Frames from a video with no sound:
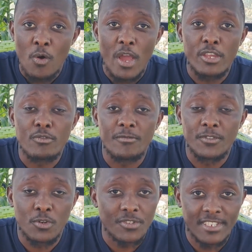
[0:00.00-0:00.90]
why you've
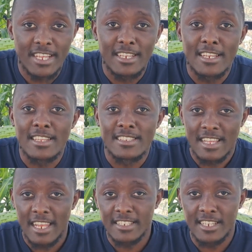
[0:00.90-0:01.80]
chosen the
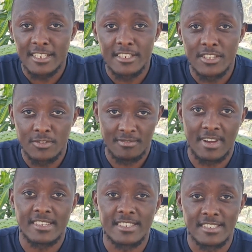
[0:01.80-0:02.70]
selected
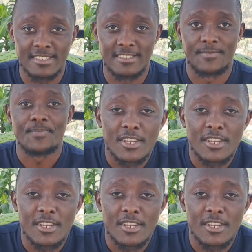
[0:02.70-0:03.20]
universities.